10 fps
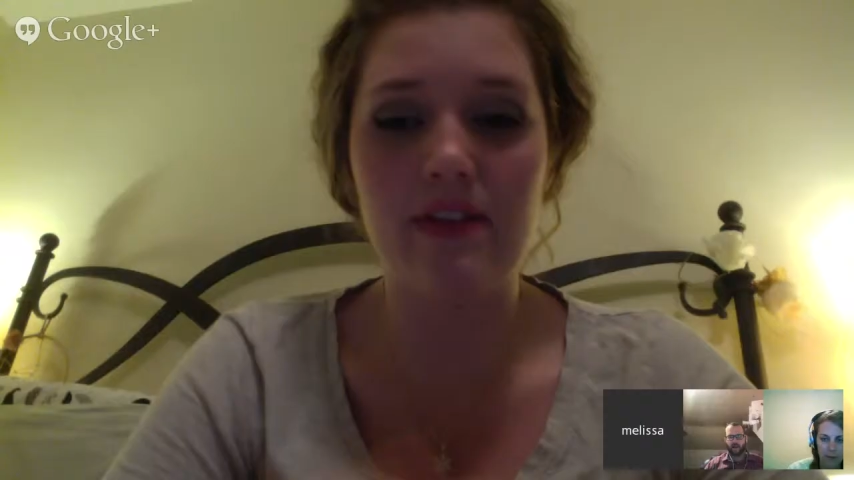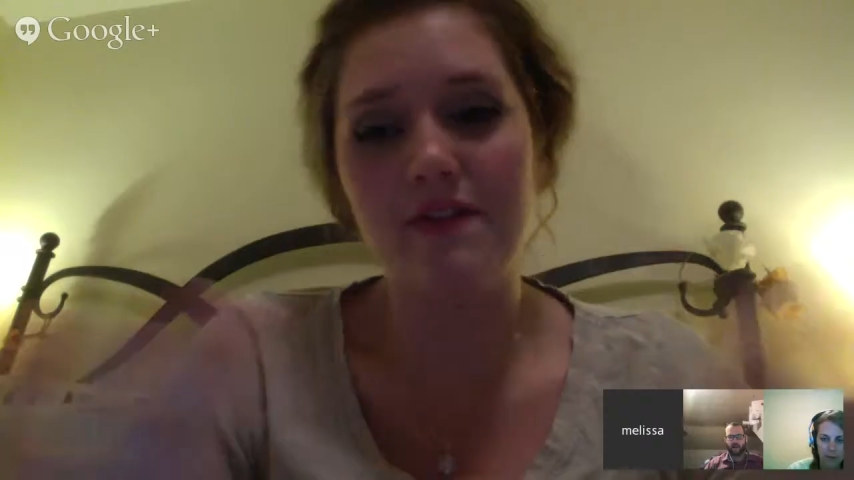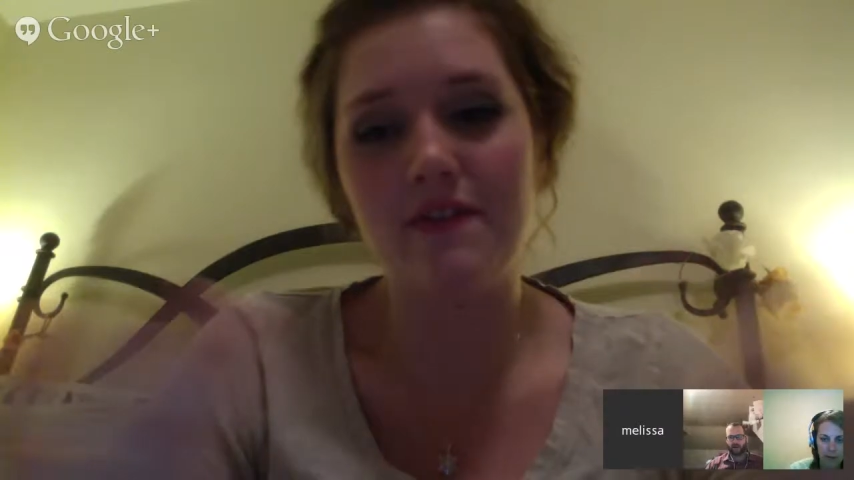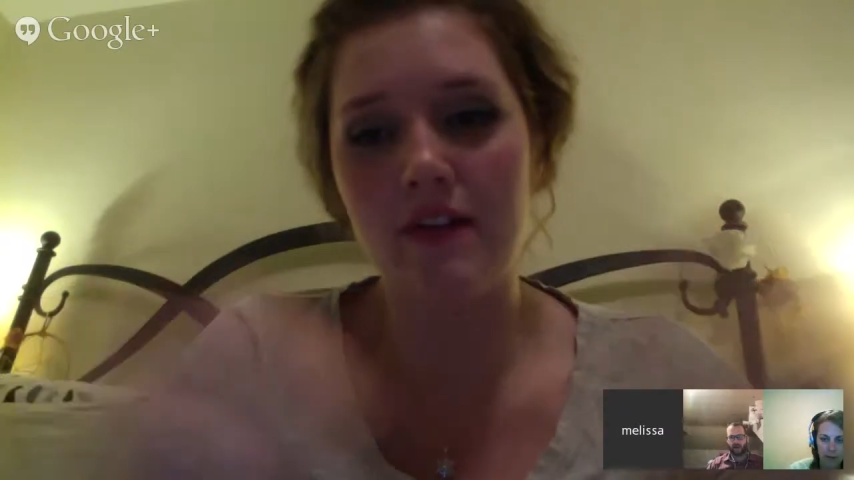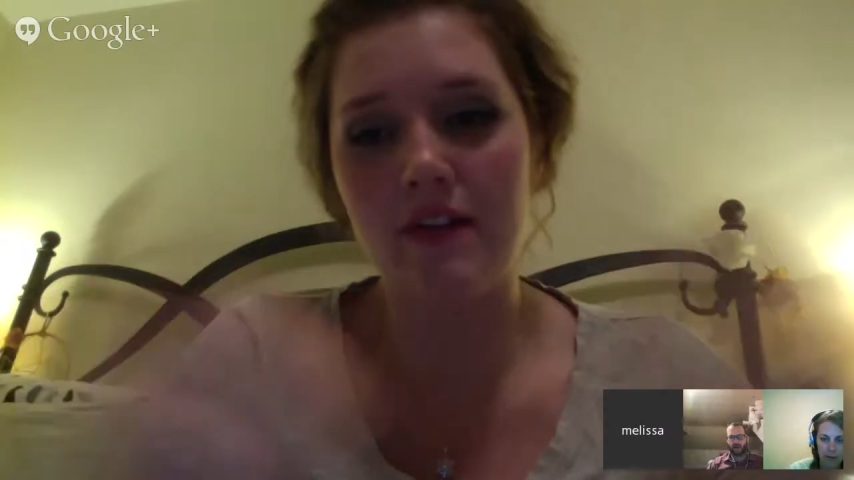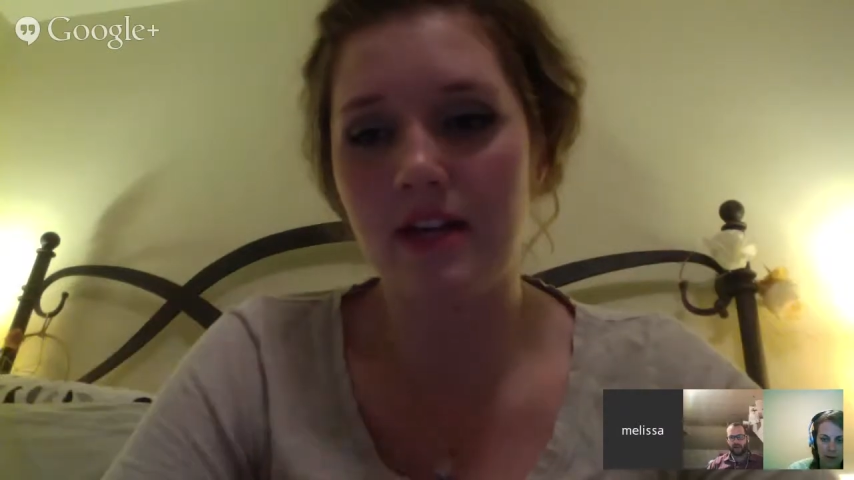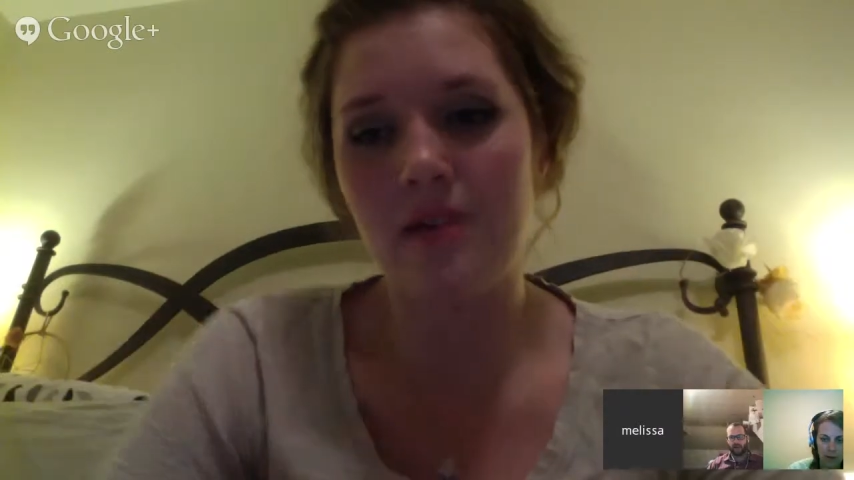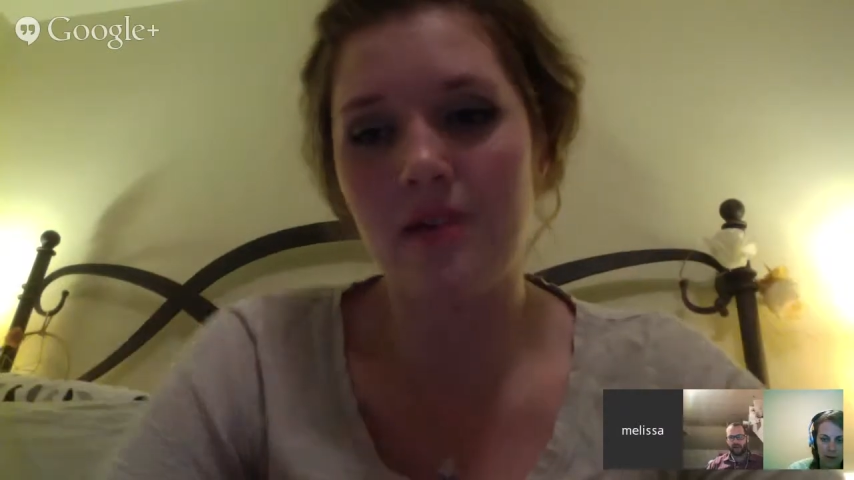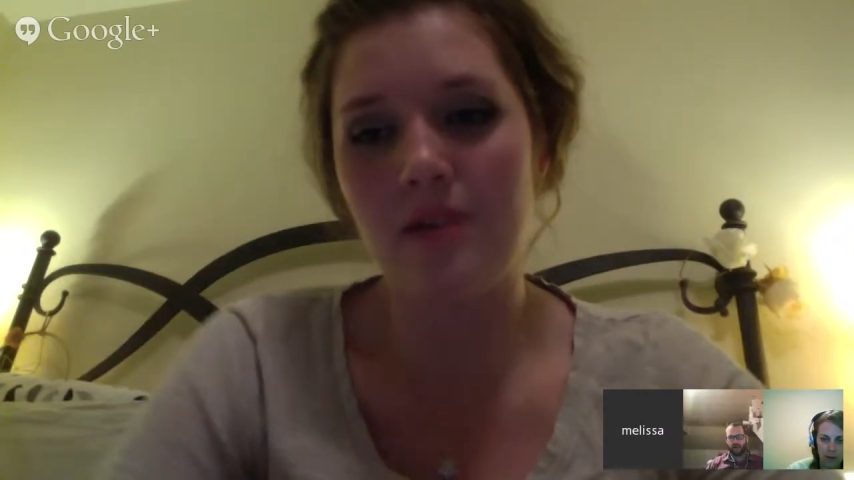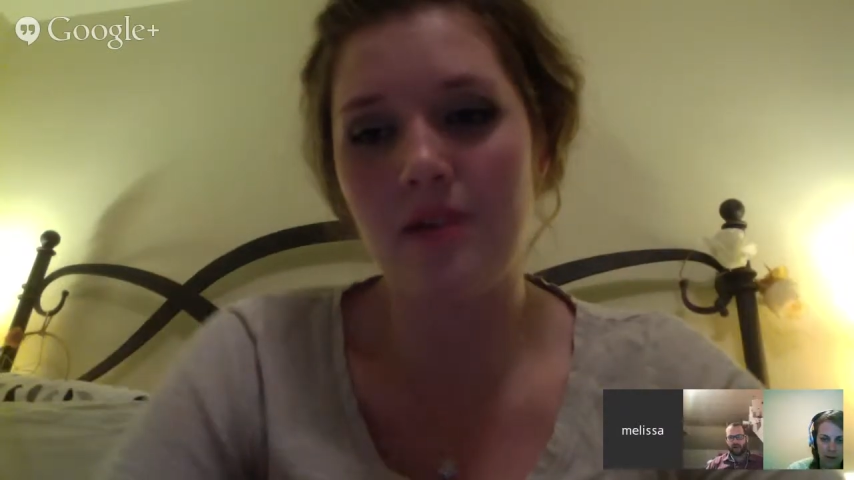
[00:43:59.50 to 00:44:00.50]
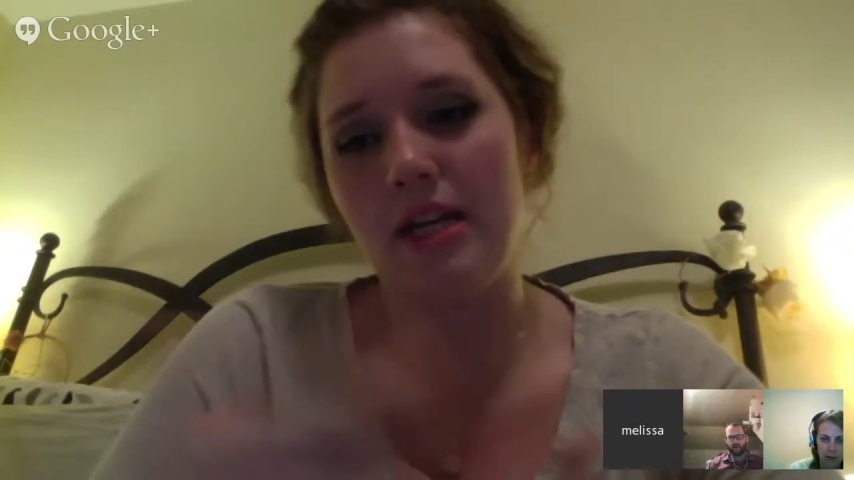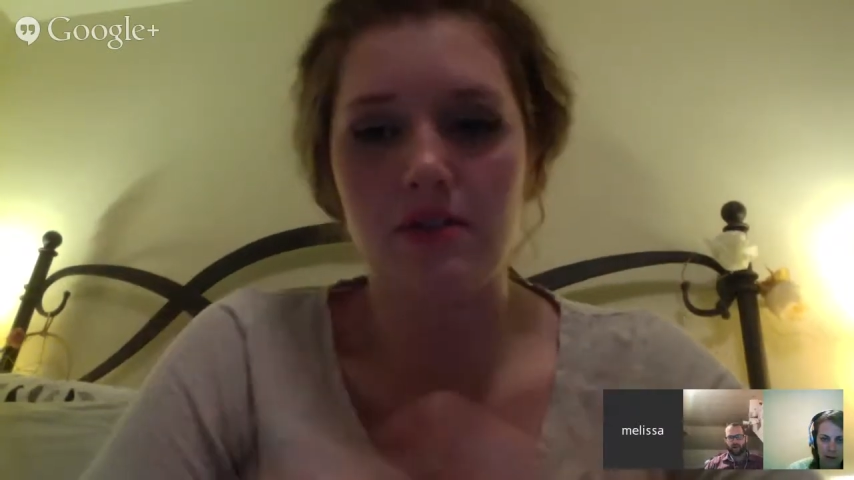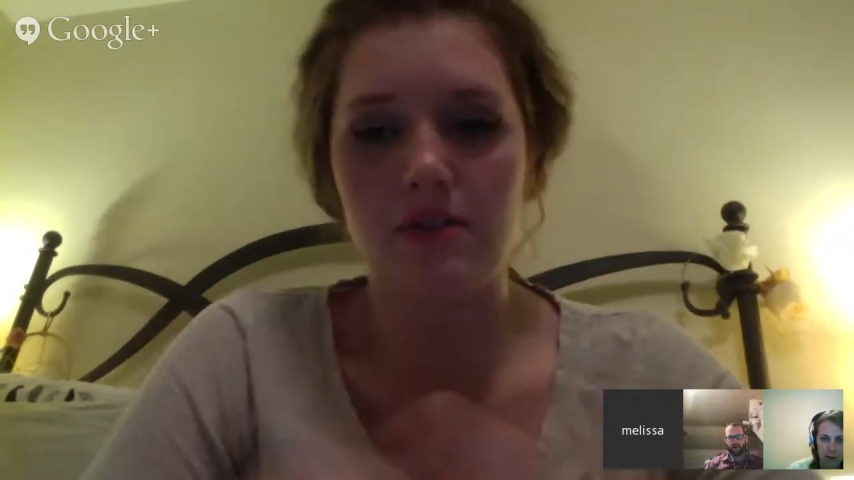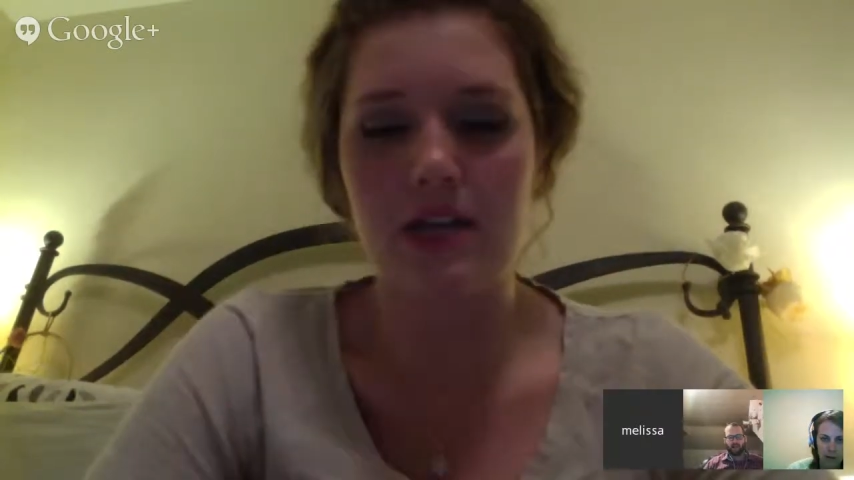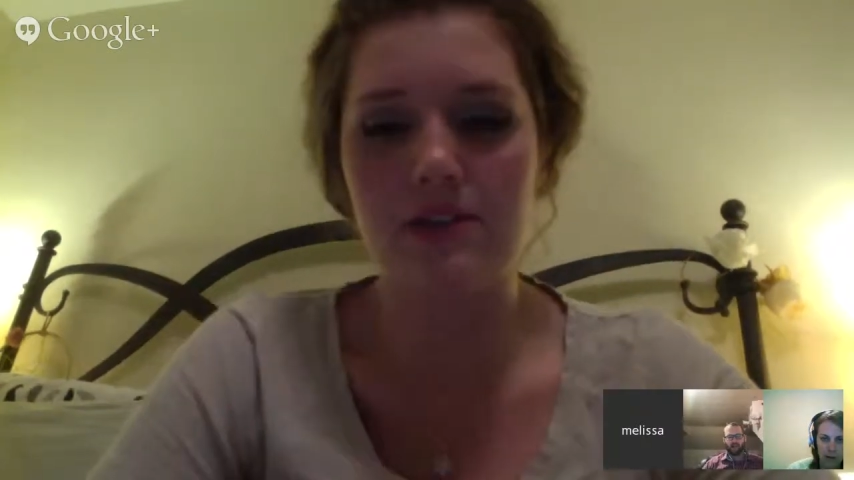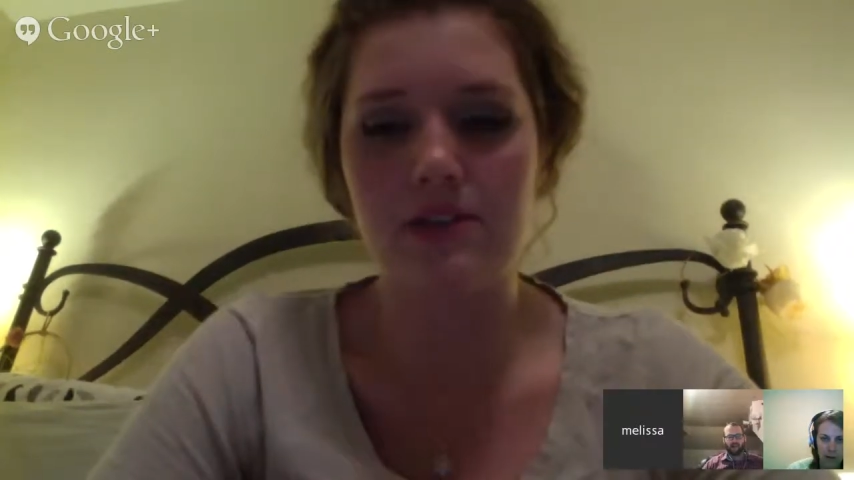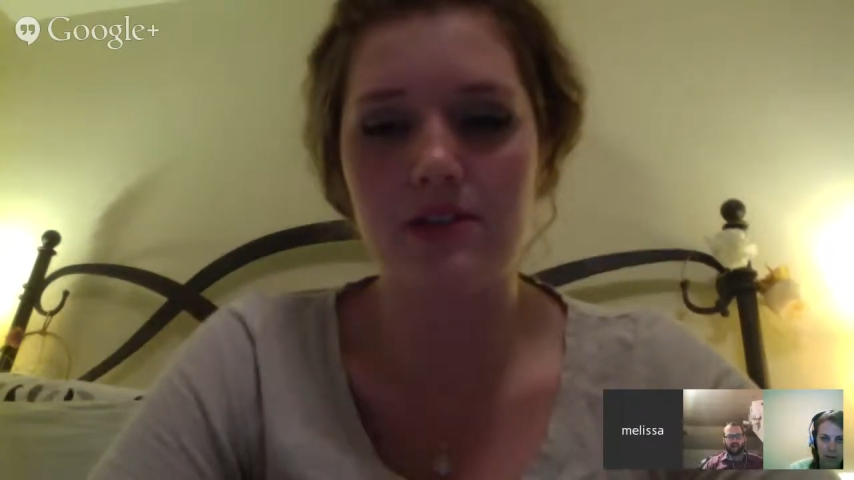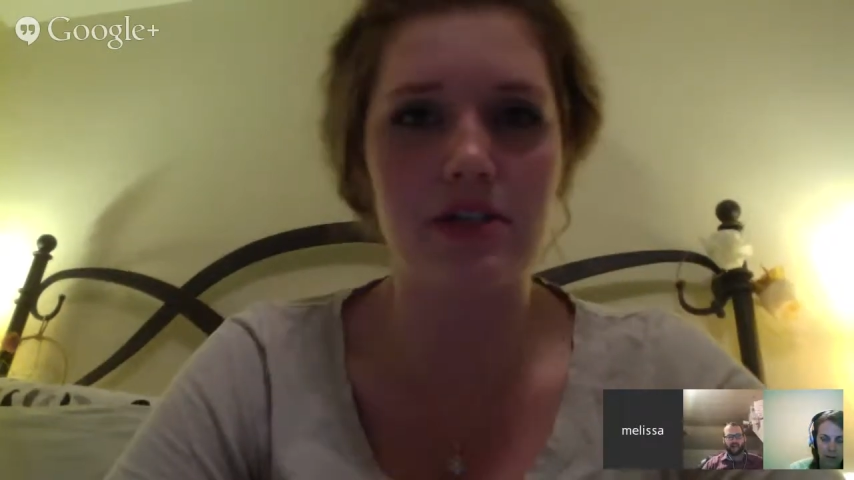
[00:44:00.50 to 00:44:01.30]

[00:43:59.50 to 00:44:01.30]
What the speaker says: not, then I mean, you guys will just